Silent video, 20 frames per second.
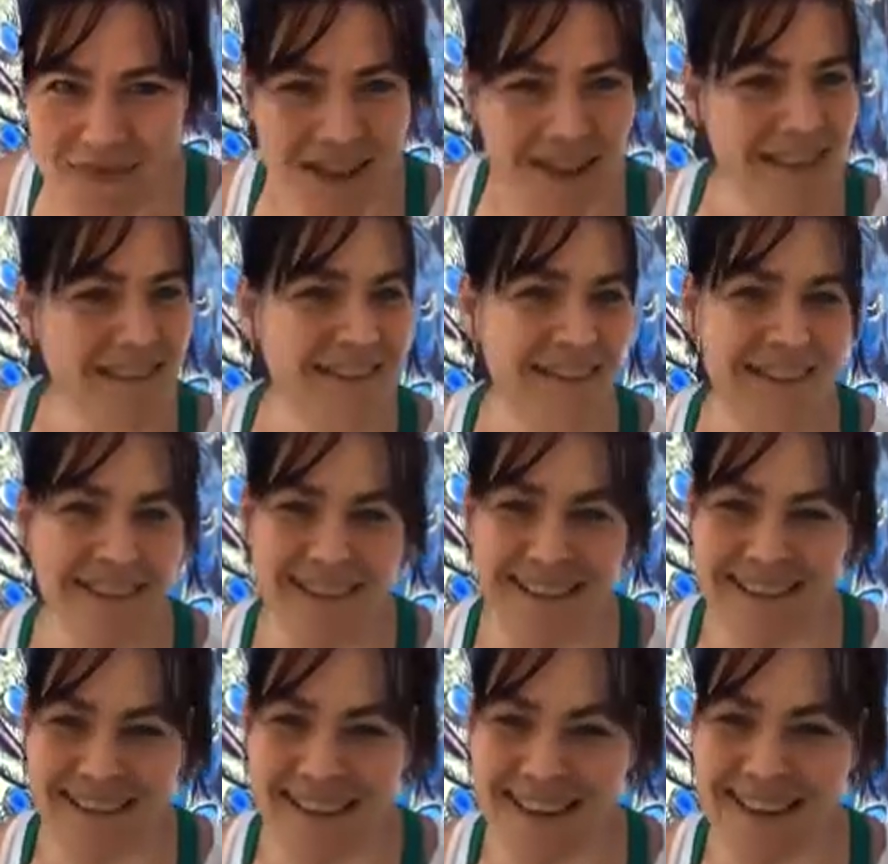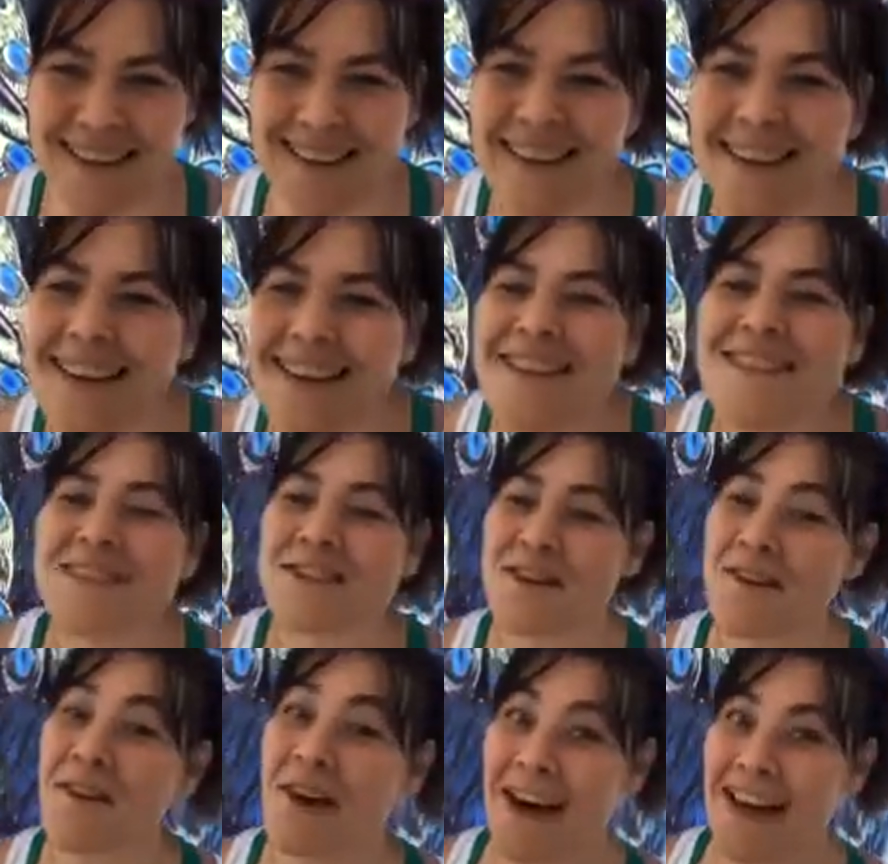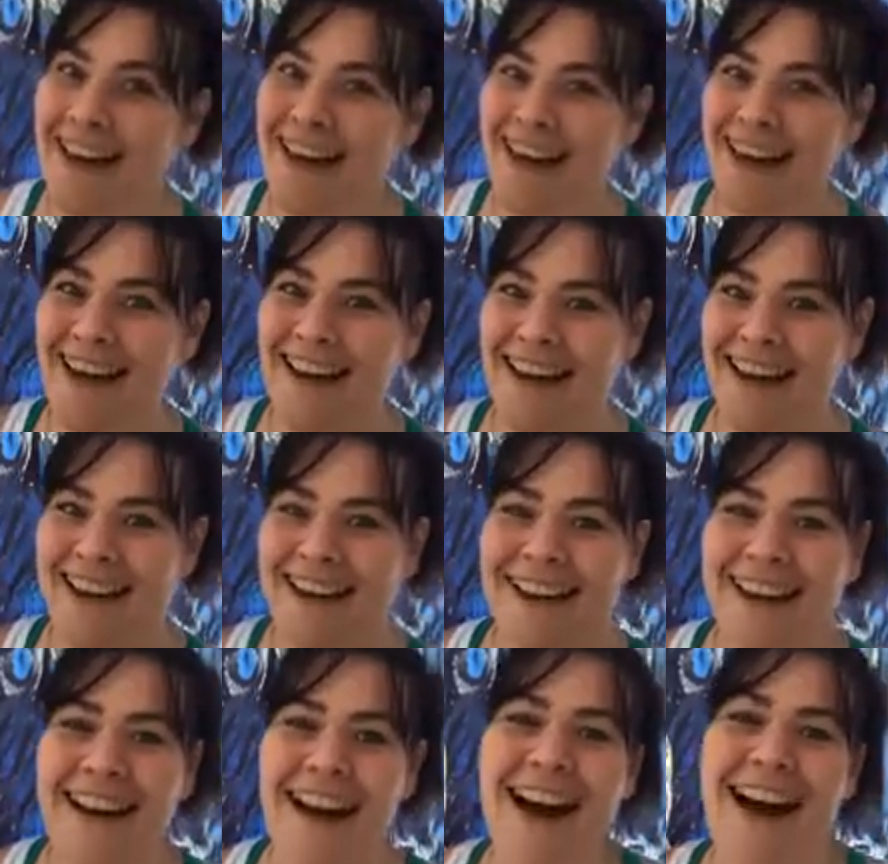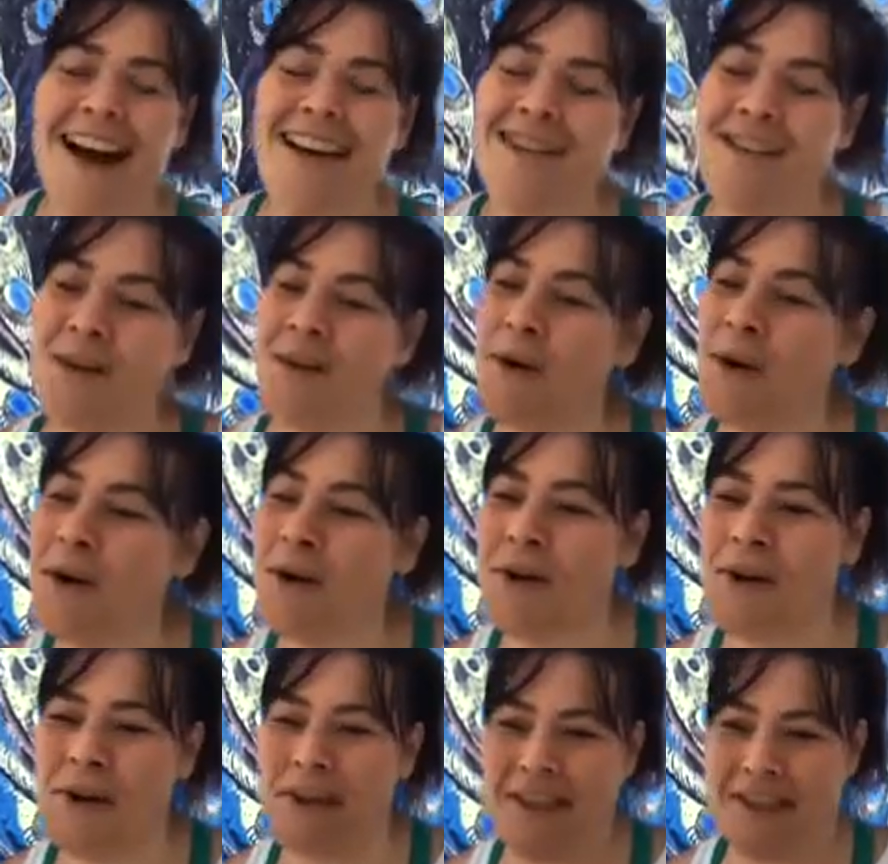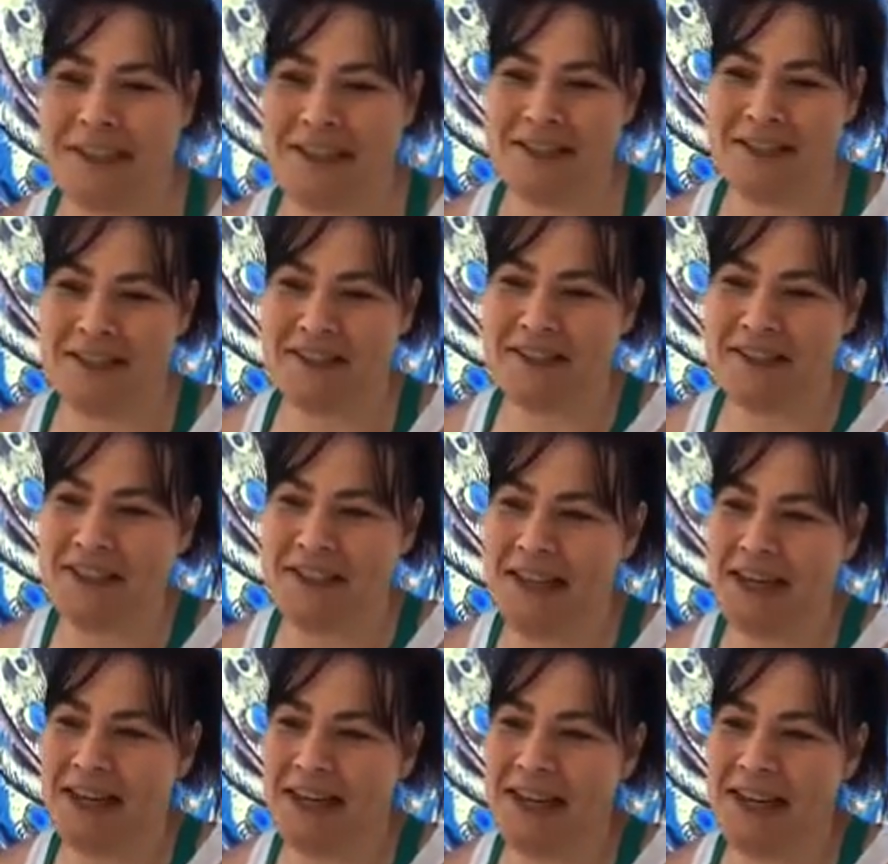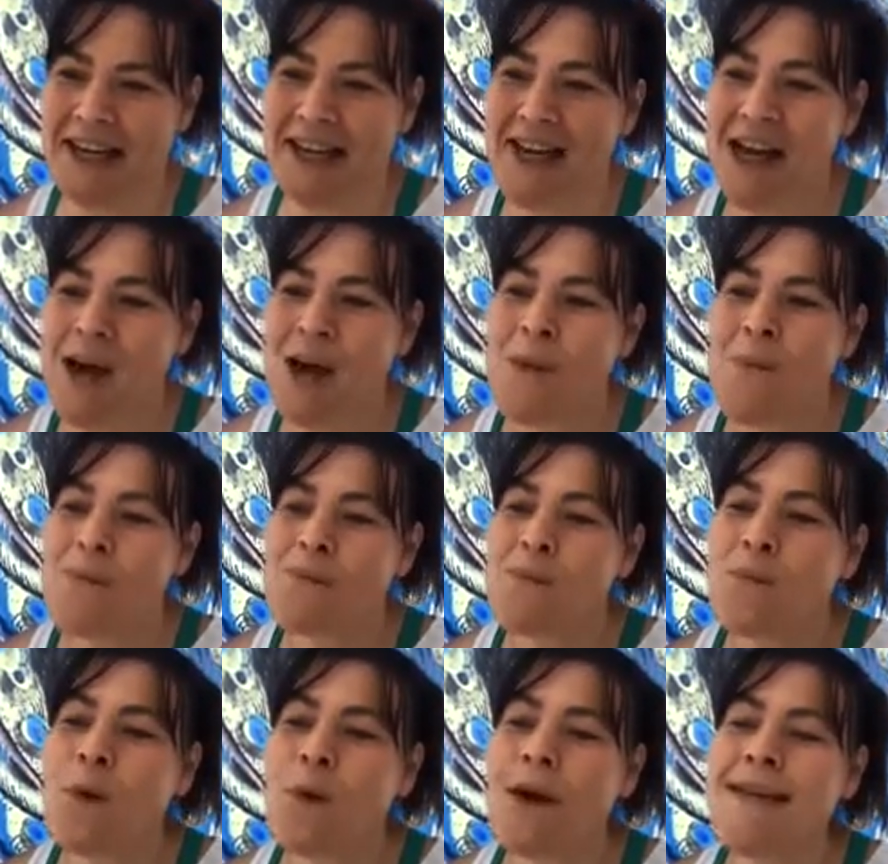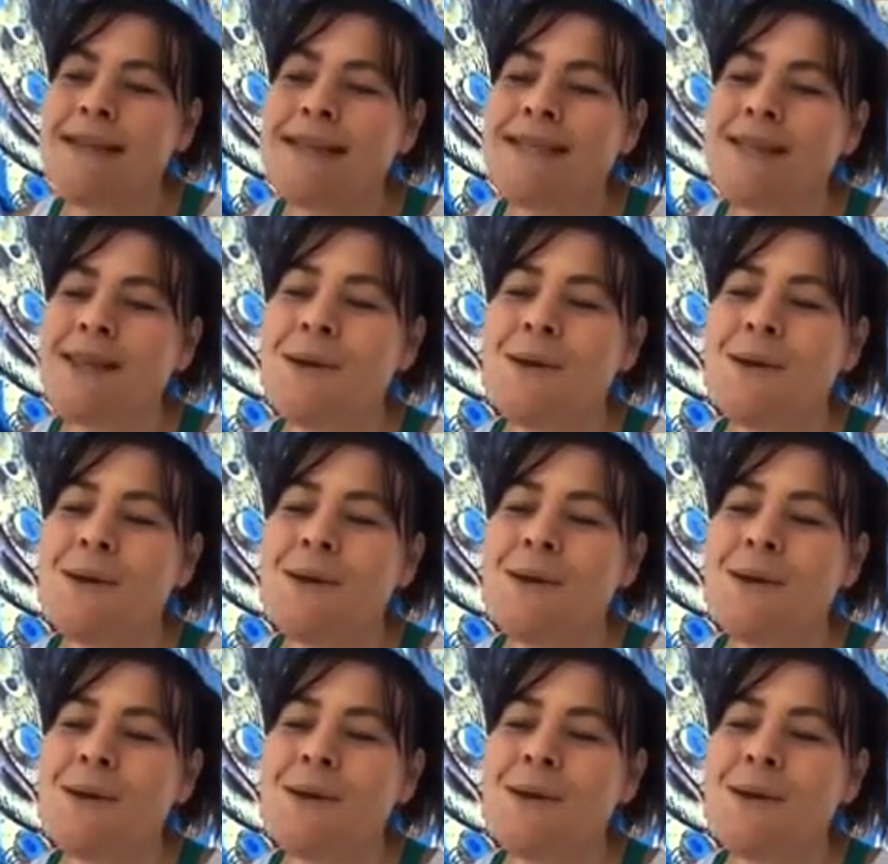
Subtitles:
Right. So I get it. Right. I totally get it. What is the...